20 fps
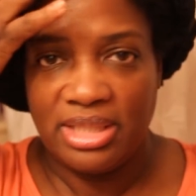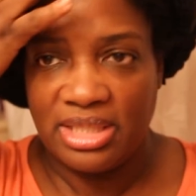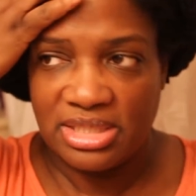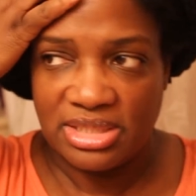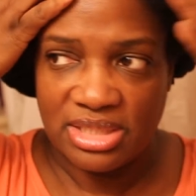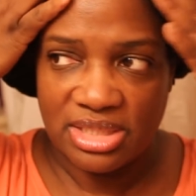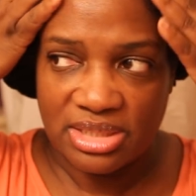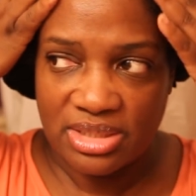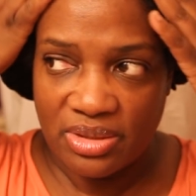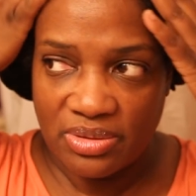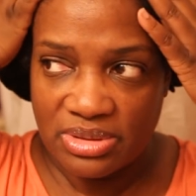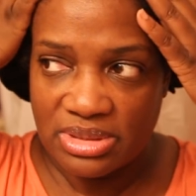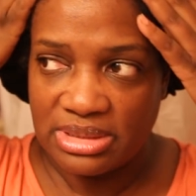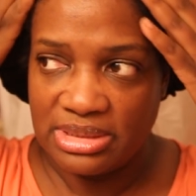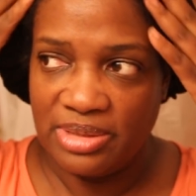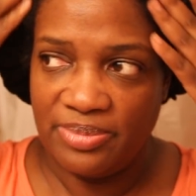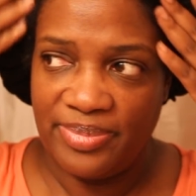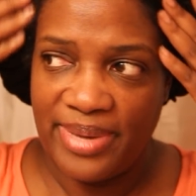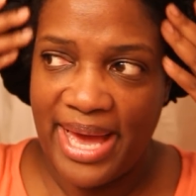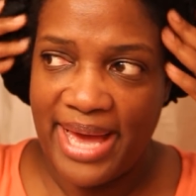it's just going to
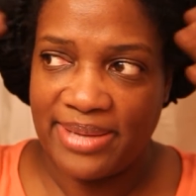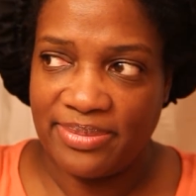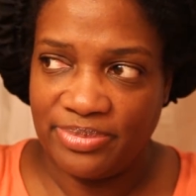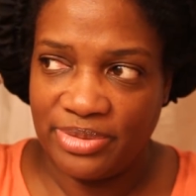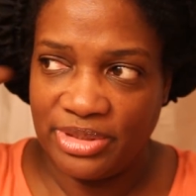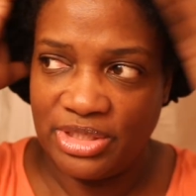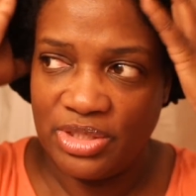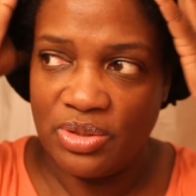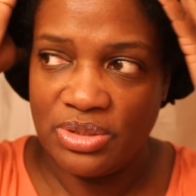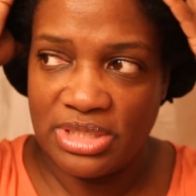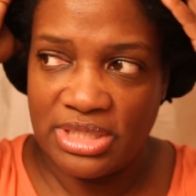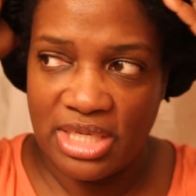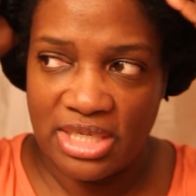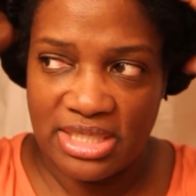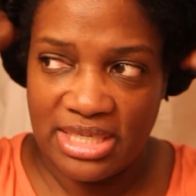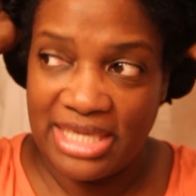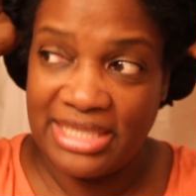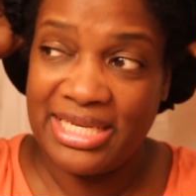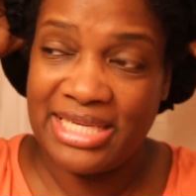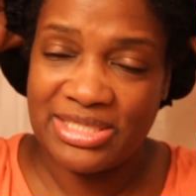slip back. But usually
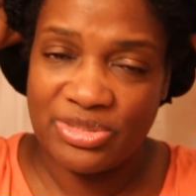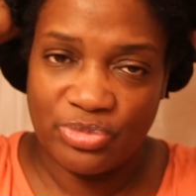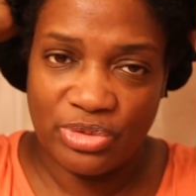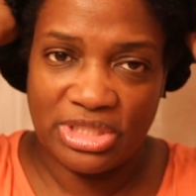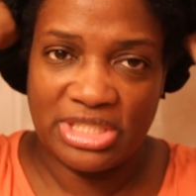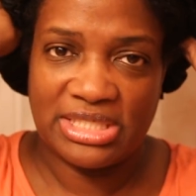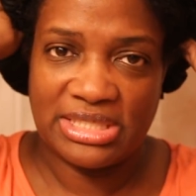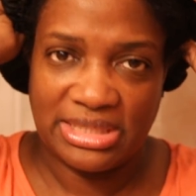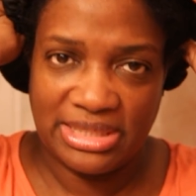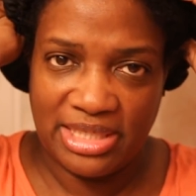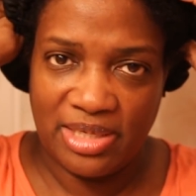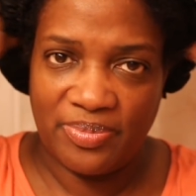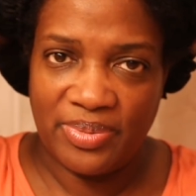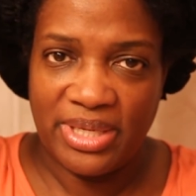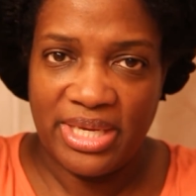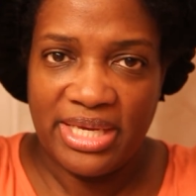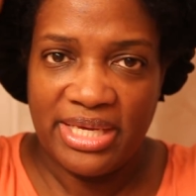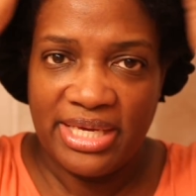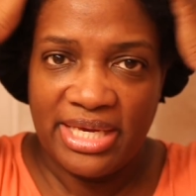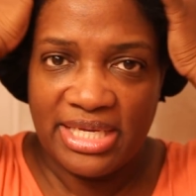it doesn't really
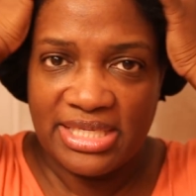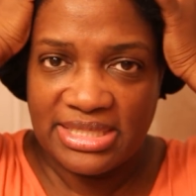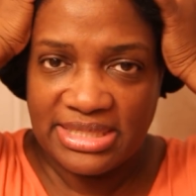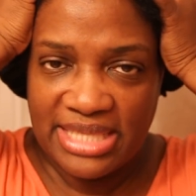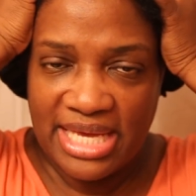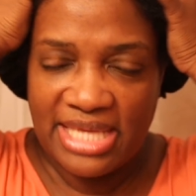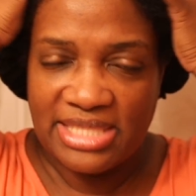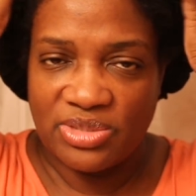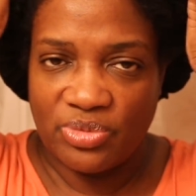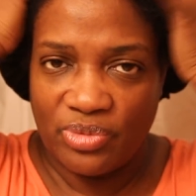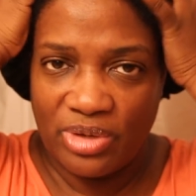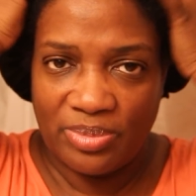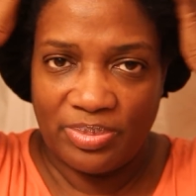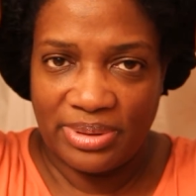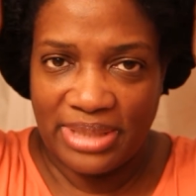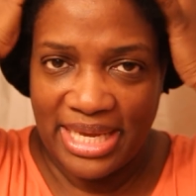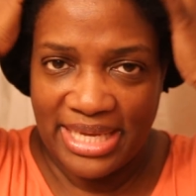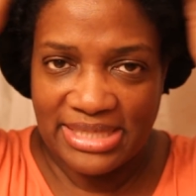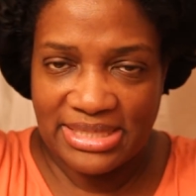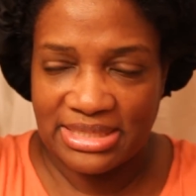slip. It stays in one
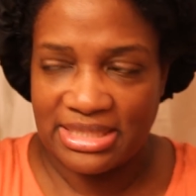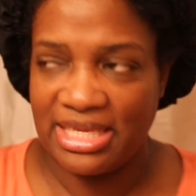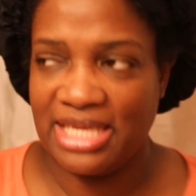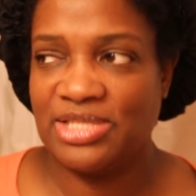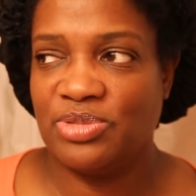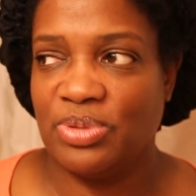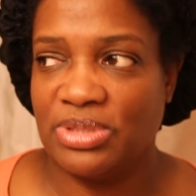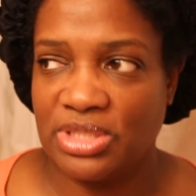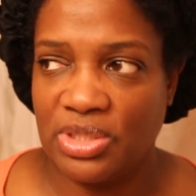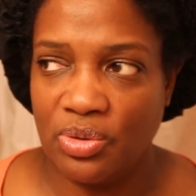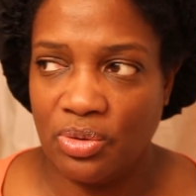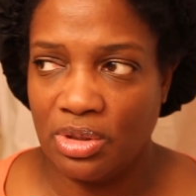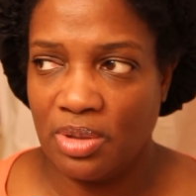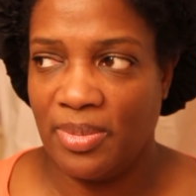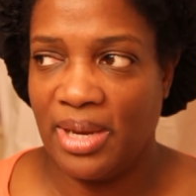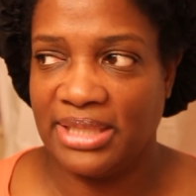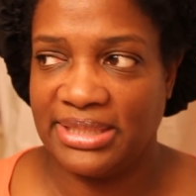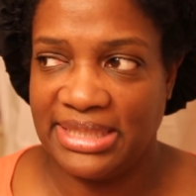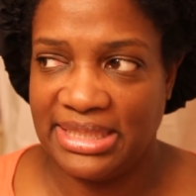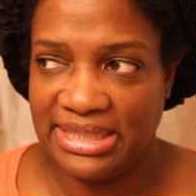place. That's what's cool
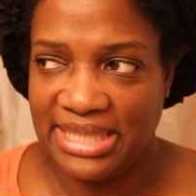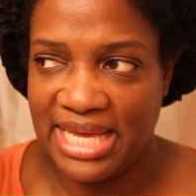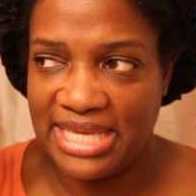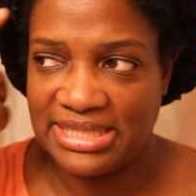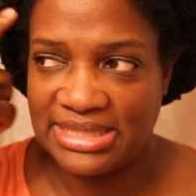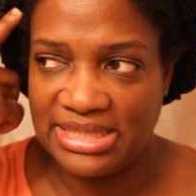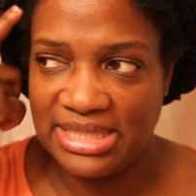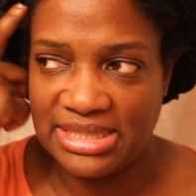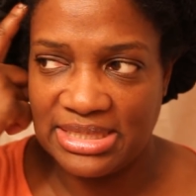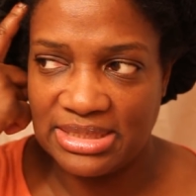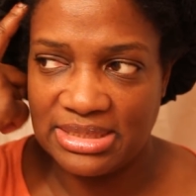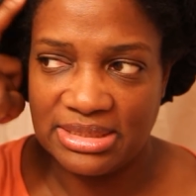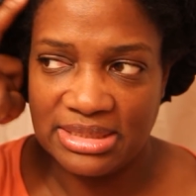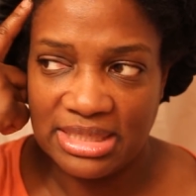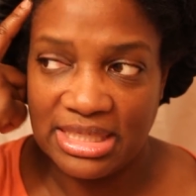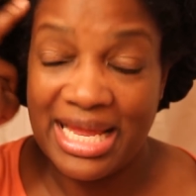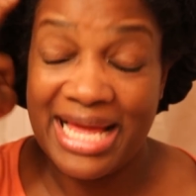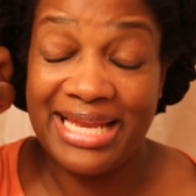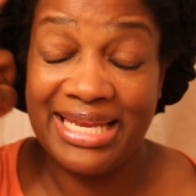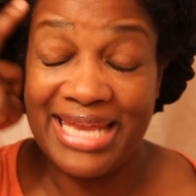about the elastic
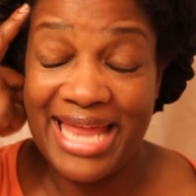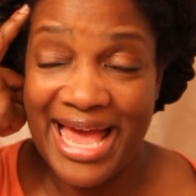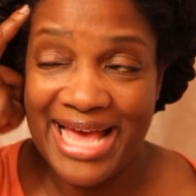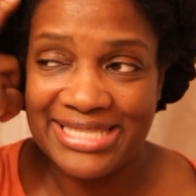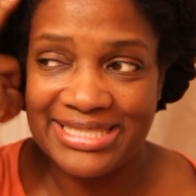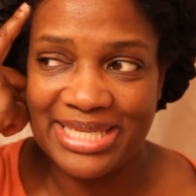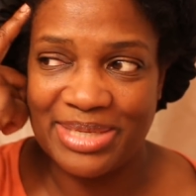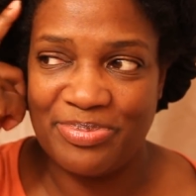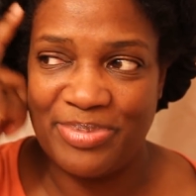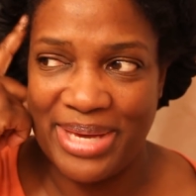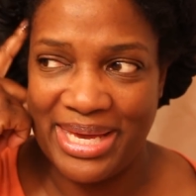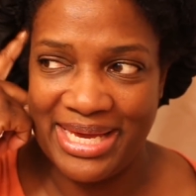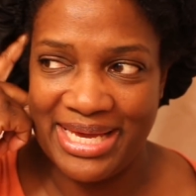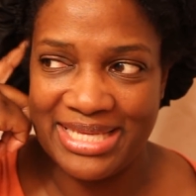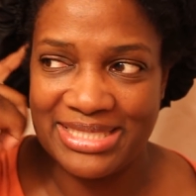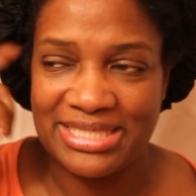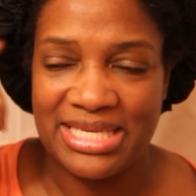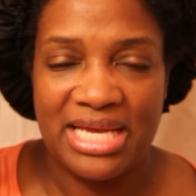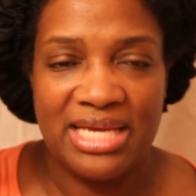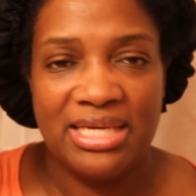
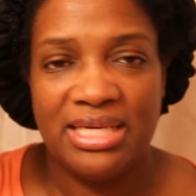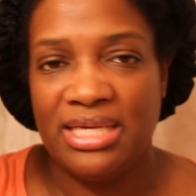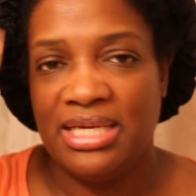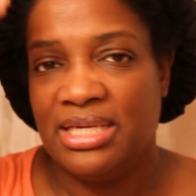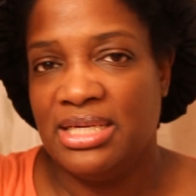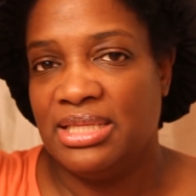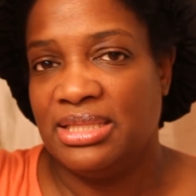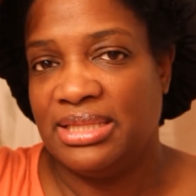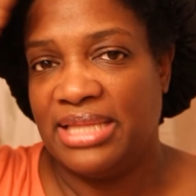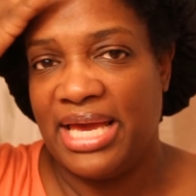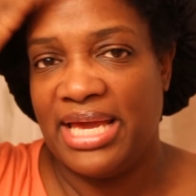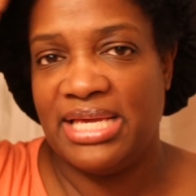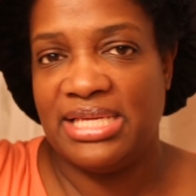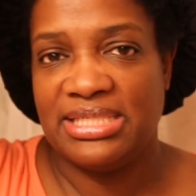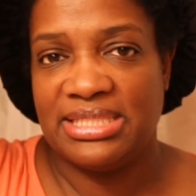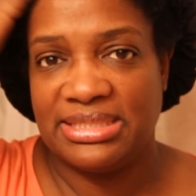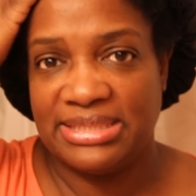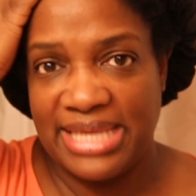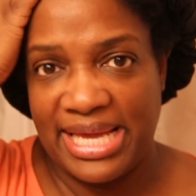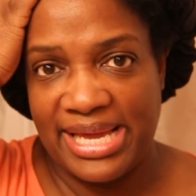bands. They
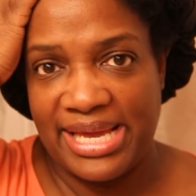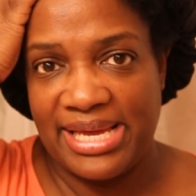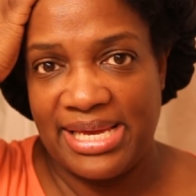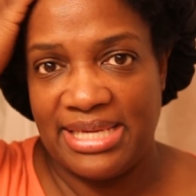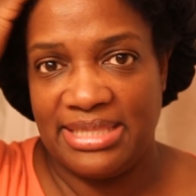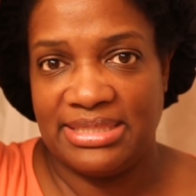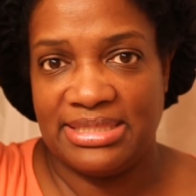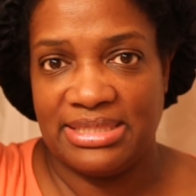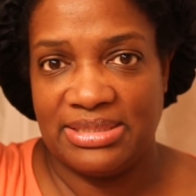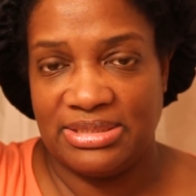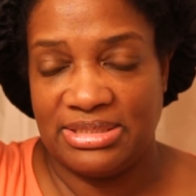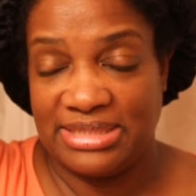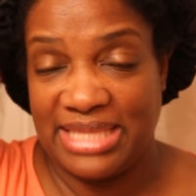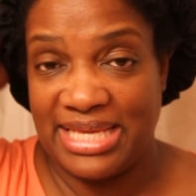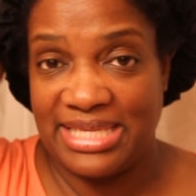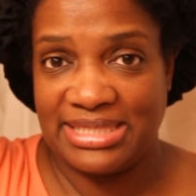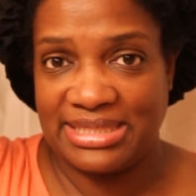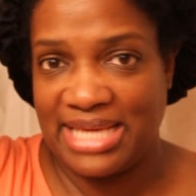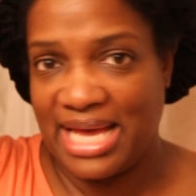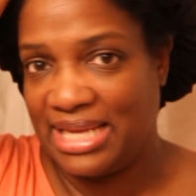
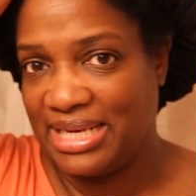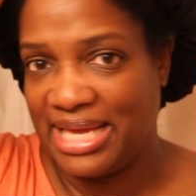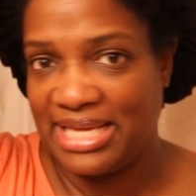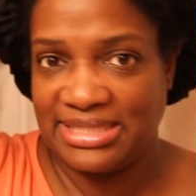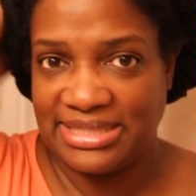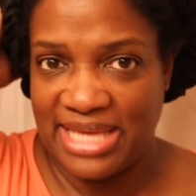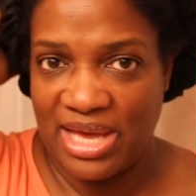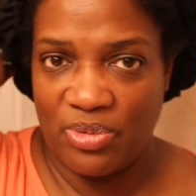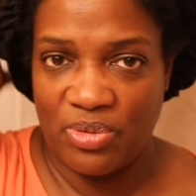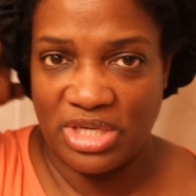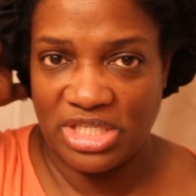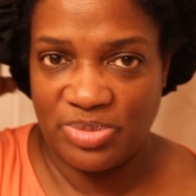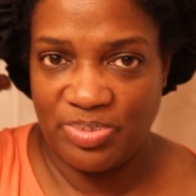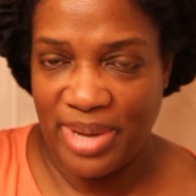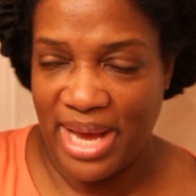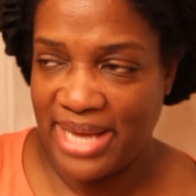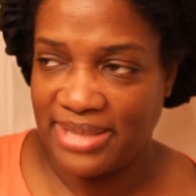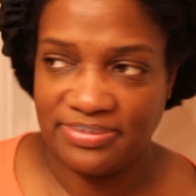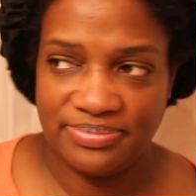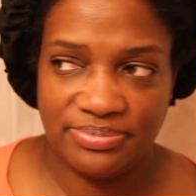kind of like stay in one
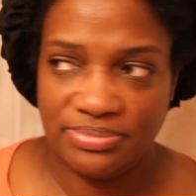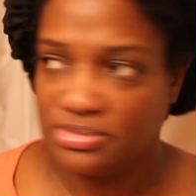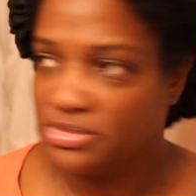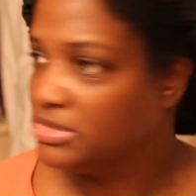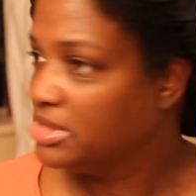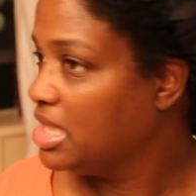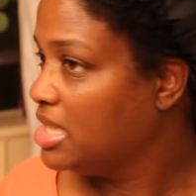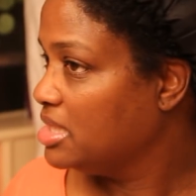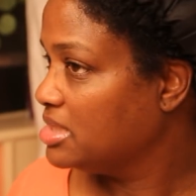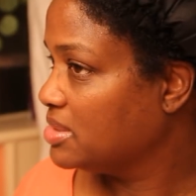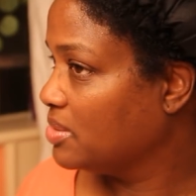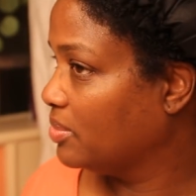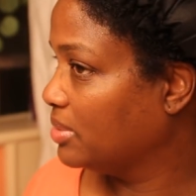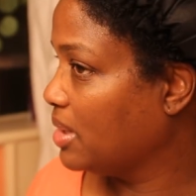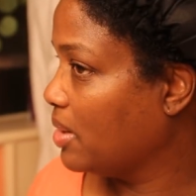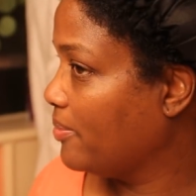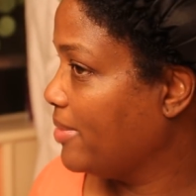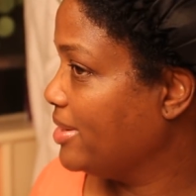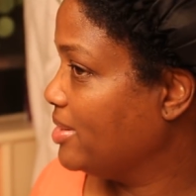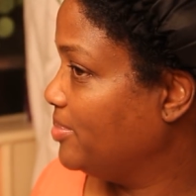spot. So
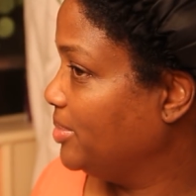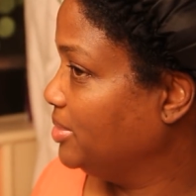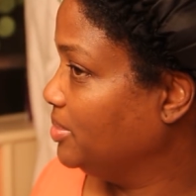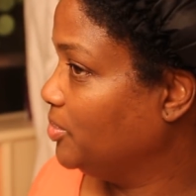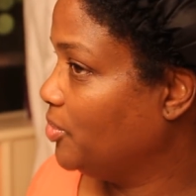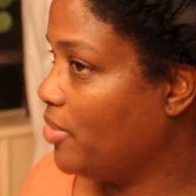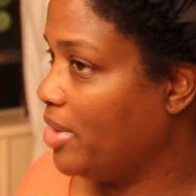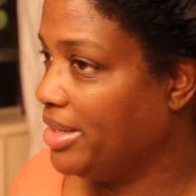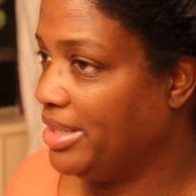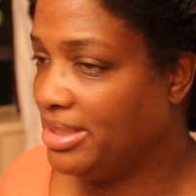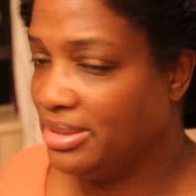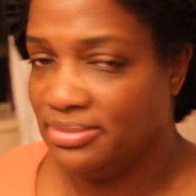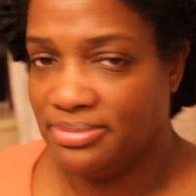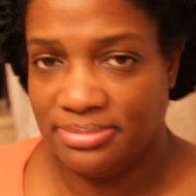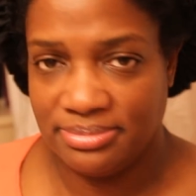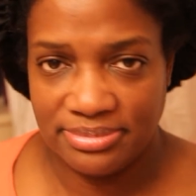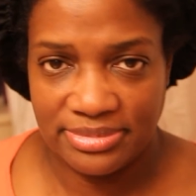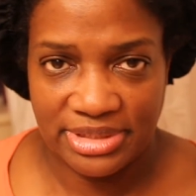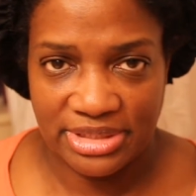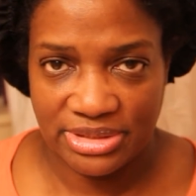when I wake up in the morning,
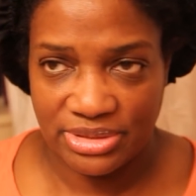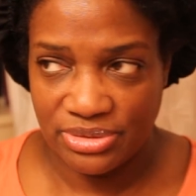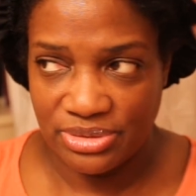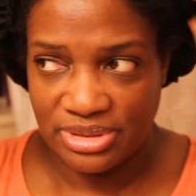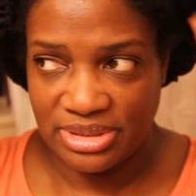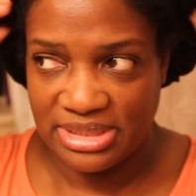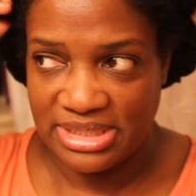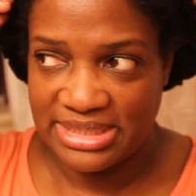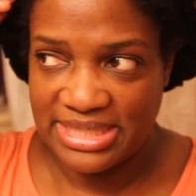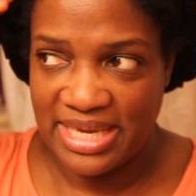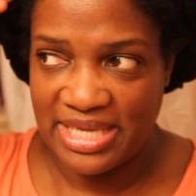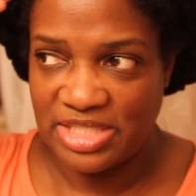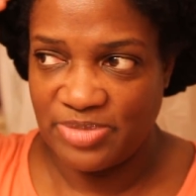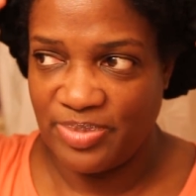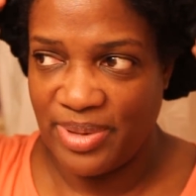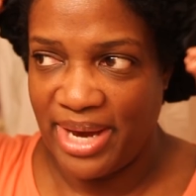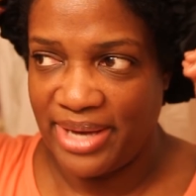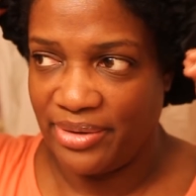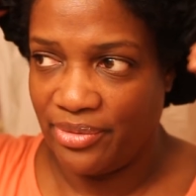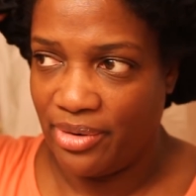it's usually in the same
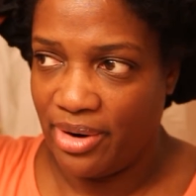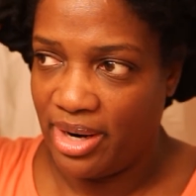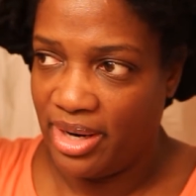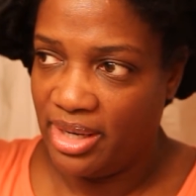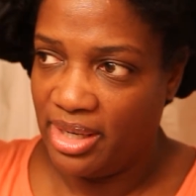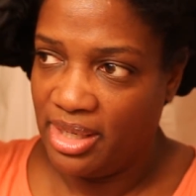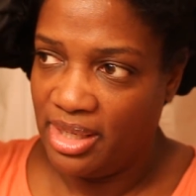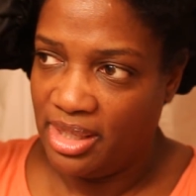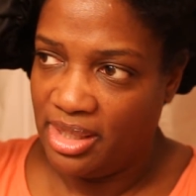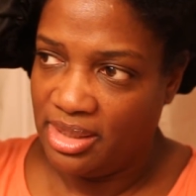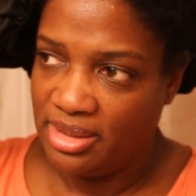spot, or